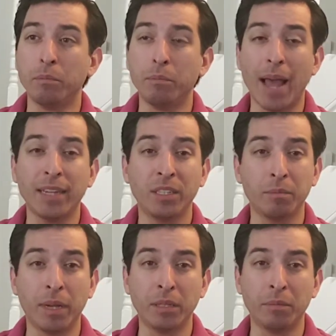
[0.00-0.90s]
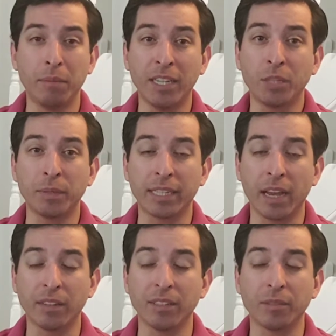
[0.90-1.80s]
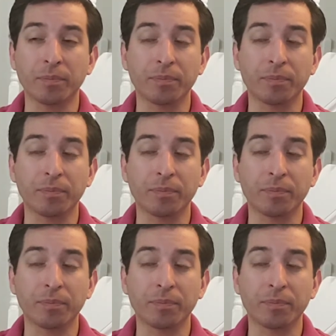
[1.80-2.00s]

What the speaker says: management accountant.